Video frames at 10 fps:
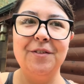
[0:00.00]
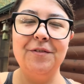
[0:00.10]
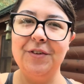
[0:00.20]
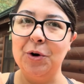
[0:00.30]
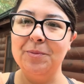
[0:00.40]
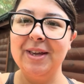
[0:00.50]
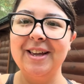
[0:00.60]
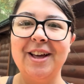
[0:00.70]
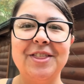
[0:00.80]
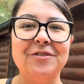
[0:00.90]

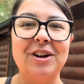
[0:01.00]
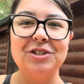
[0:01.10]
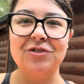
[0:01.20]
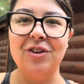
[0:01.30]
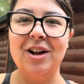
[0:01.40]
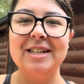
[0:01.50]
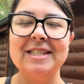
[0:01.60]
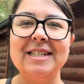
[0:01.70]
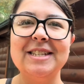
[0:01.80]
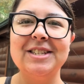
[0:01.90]
filming the
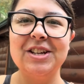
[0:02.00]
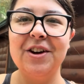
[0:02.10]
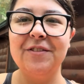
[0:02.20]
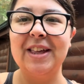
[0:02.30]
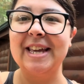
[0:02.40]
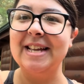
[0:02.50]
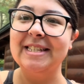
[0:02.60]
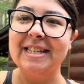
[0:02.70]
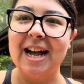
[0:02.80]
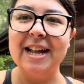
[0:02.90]
restaurants and stuff like
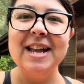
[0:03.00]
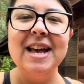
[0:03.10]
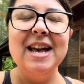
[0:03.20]
inside.